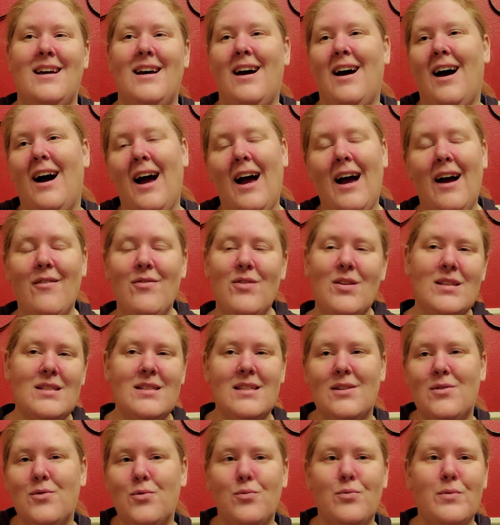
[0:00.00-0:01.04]
have these
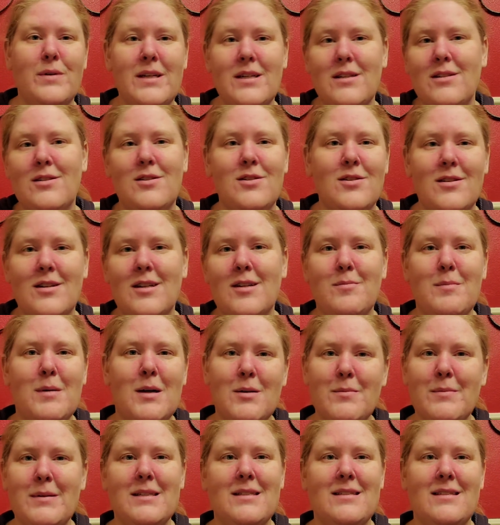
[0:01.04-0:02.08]
like reassuring
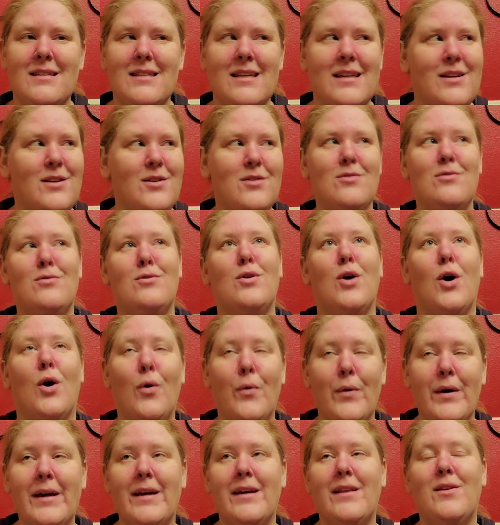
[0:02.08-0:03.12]
moments that you're
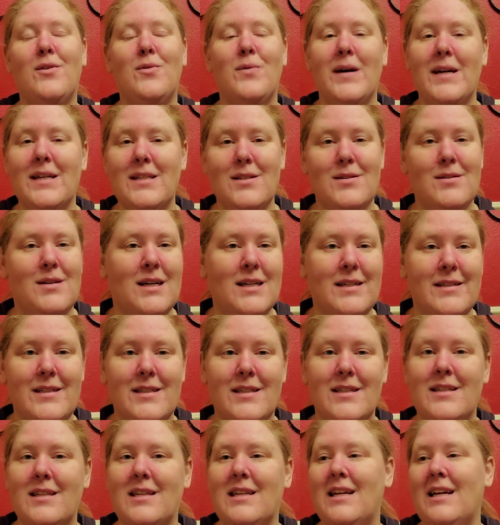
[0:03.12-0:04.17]
going in the right
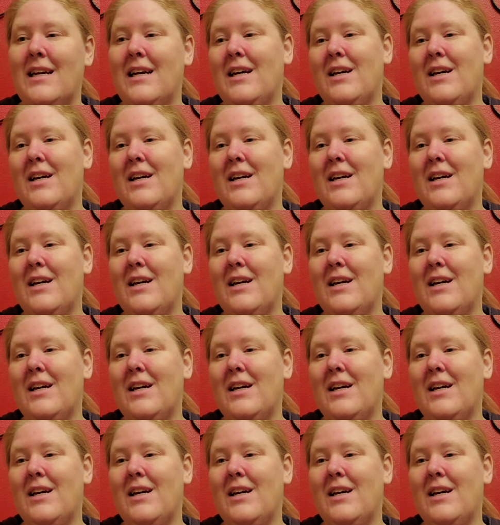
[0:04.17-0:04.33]
direction.